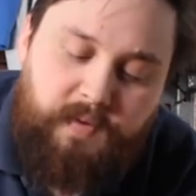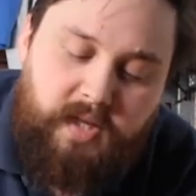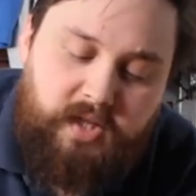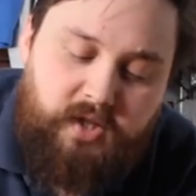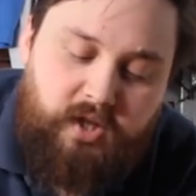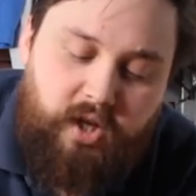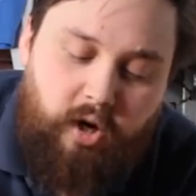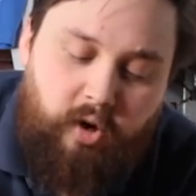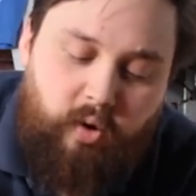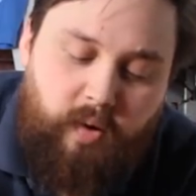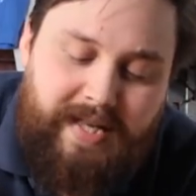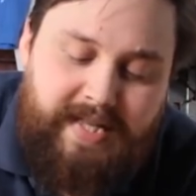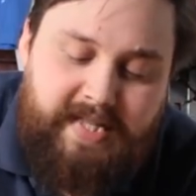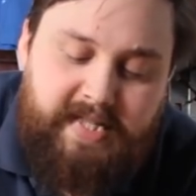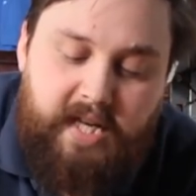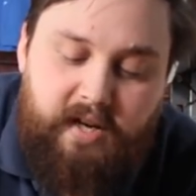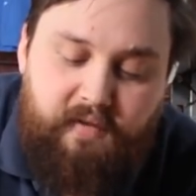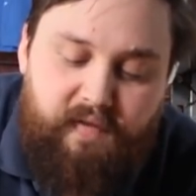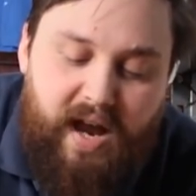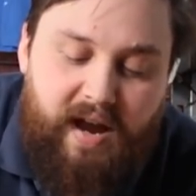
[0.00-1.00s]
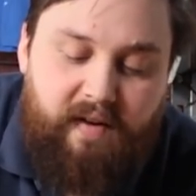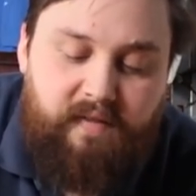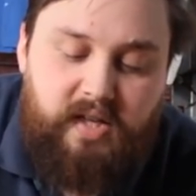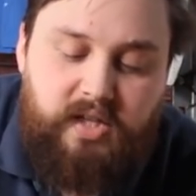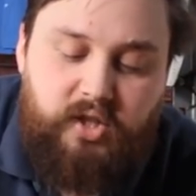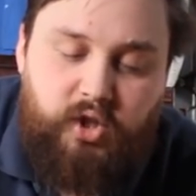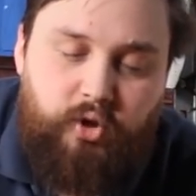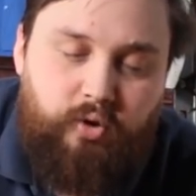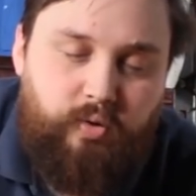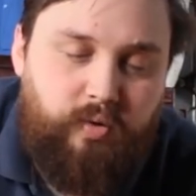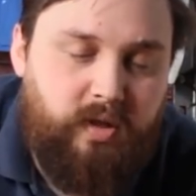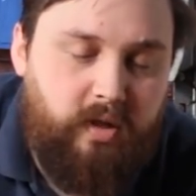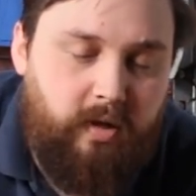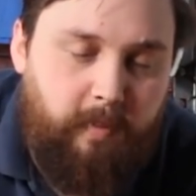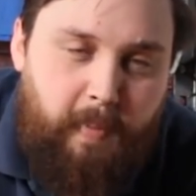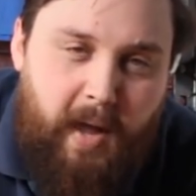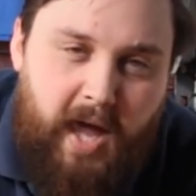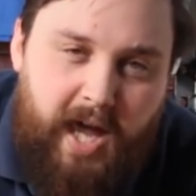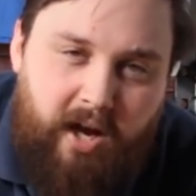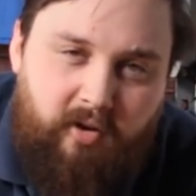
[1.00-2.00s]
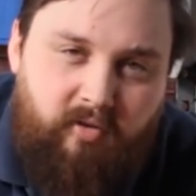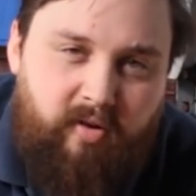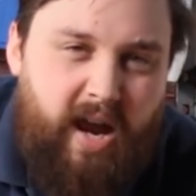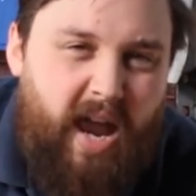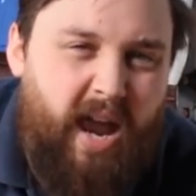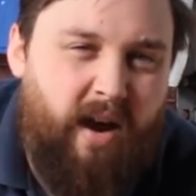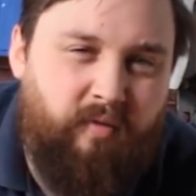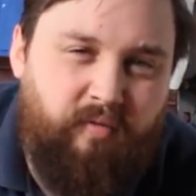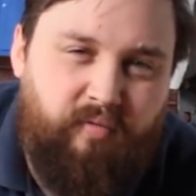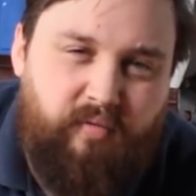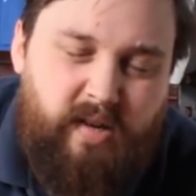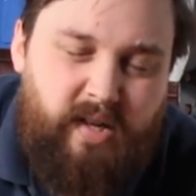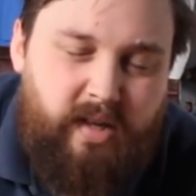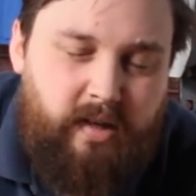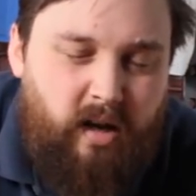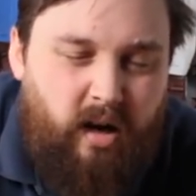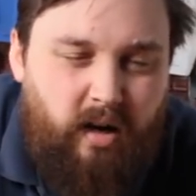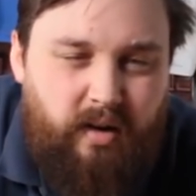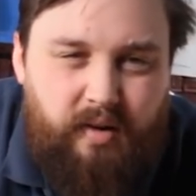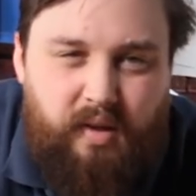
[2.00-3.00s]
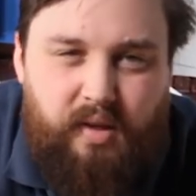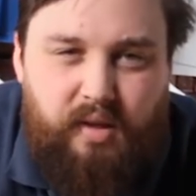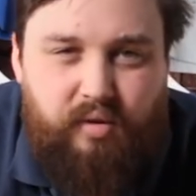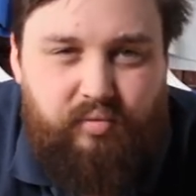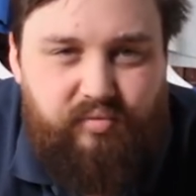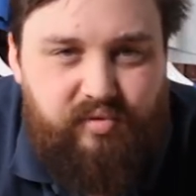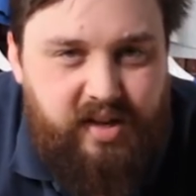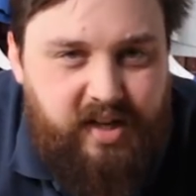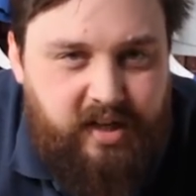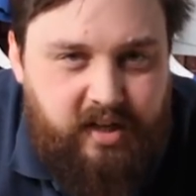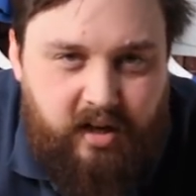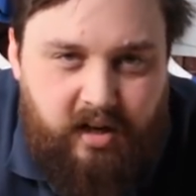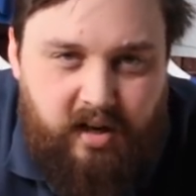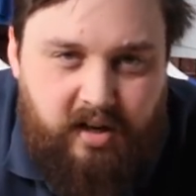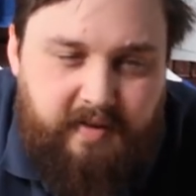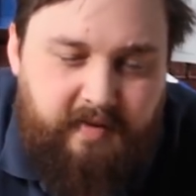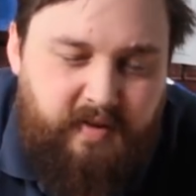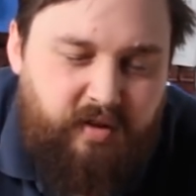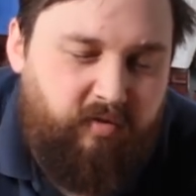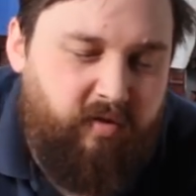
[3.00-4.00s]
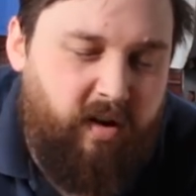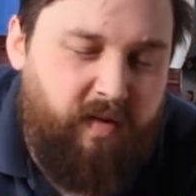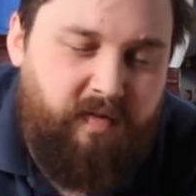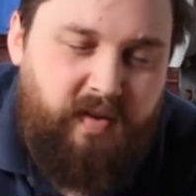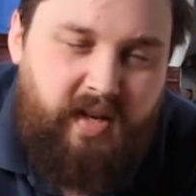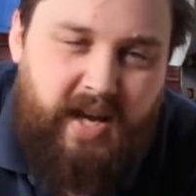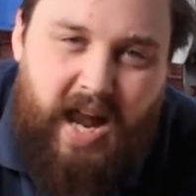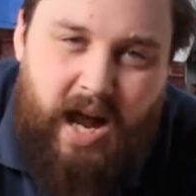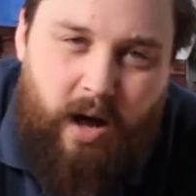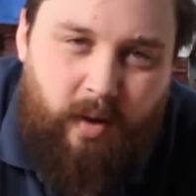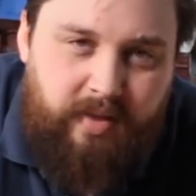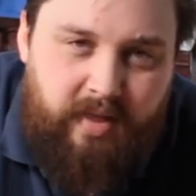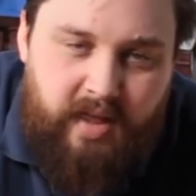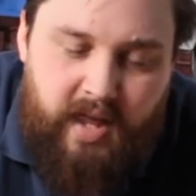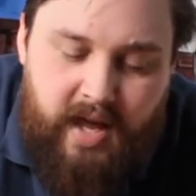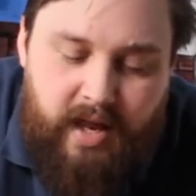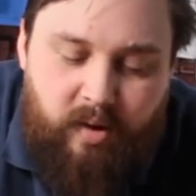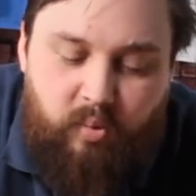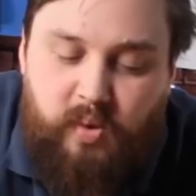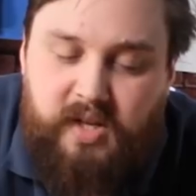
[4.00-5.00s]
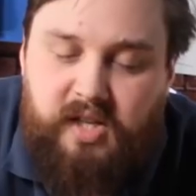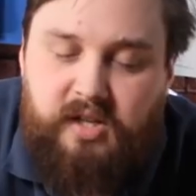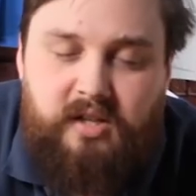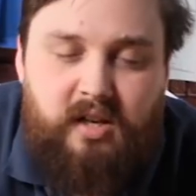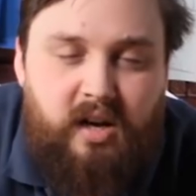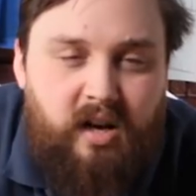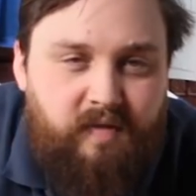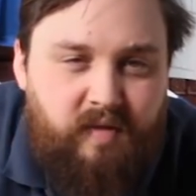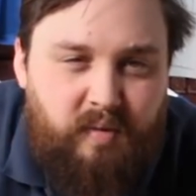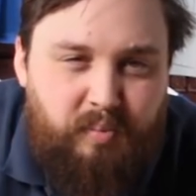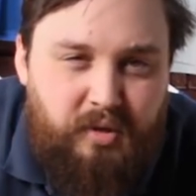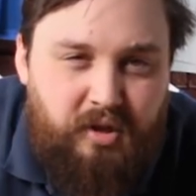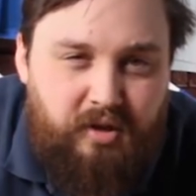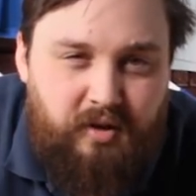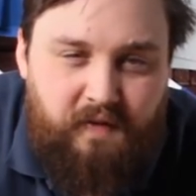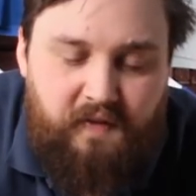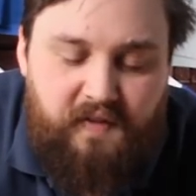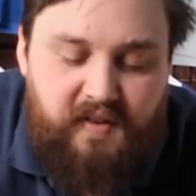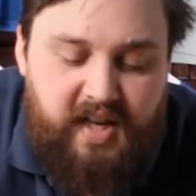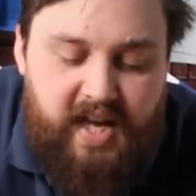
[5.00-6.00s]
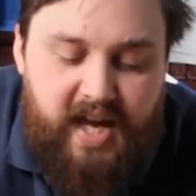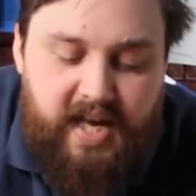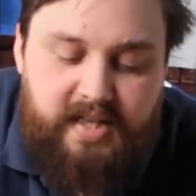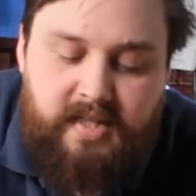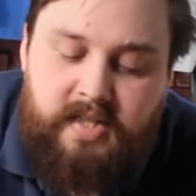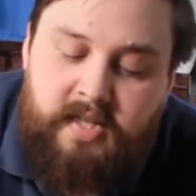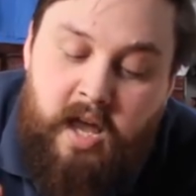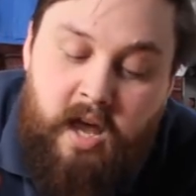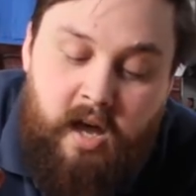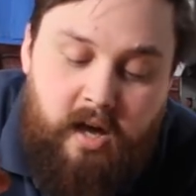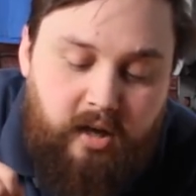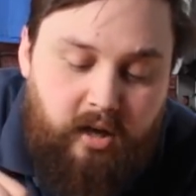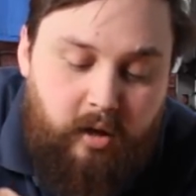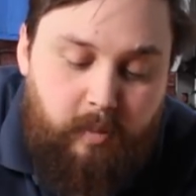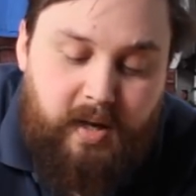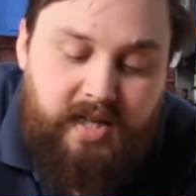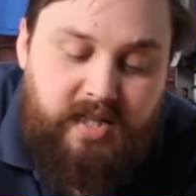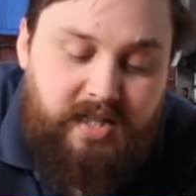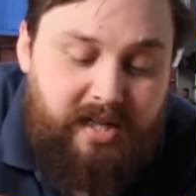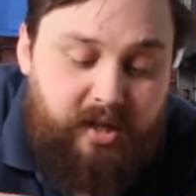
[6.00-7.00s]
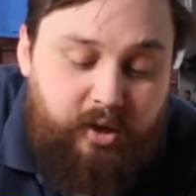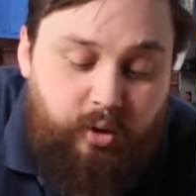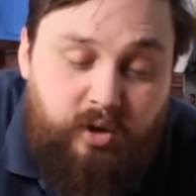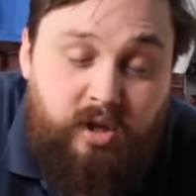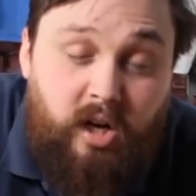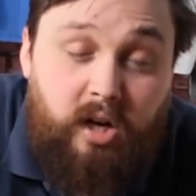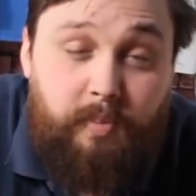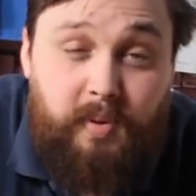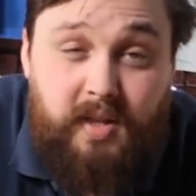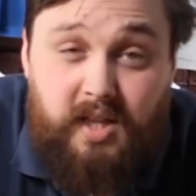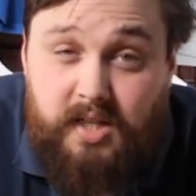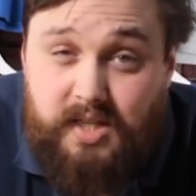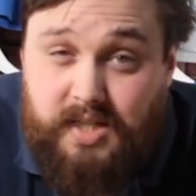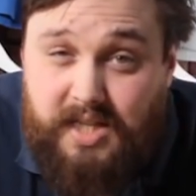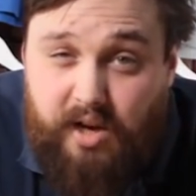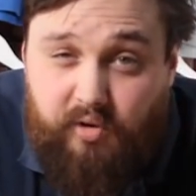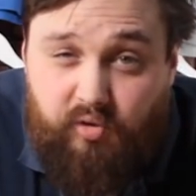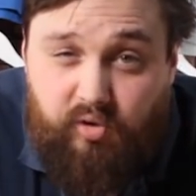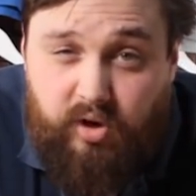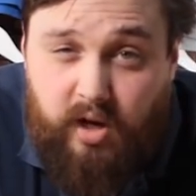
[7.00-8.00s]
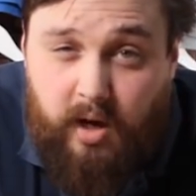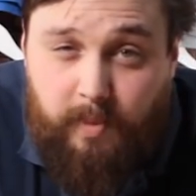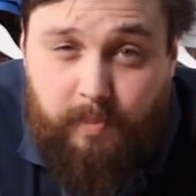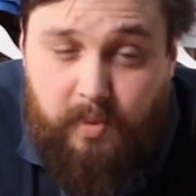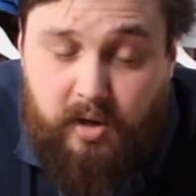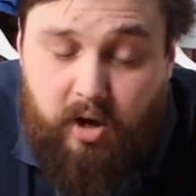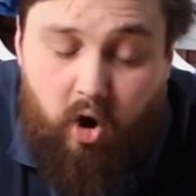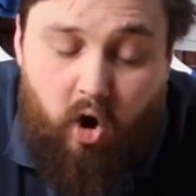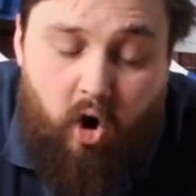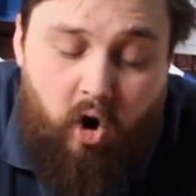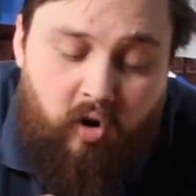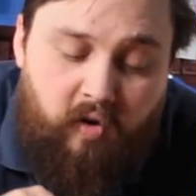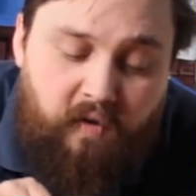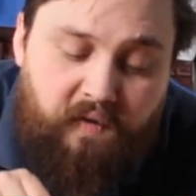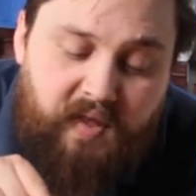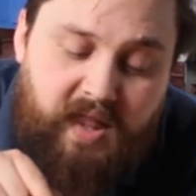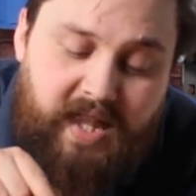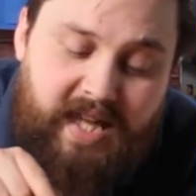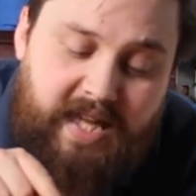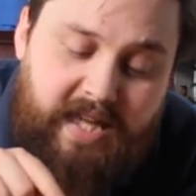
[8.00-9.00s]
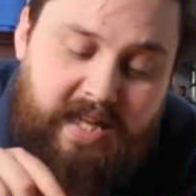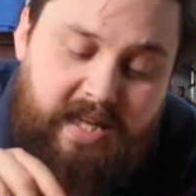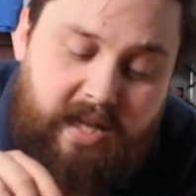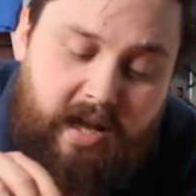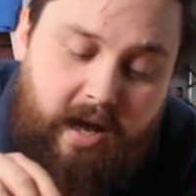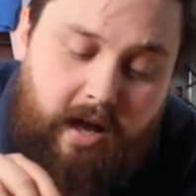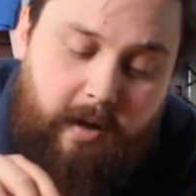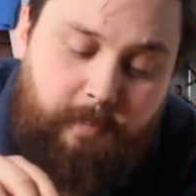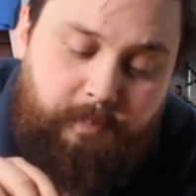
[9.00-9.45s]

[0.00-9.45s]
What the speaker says: So instead of having to sort of pair it every kind of 3 dives or every now and then when your dive computer forgets, you type in the serial number of the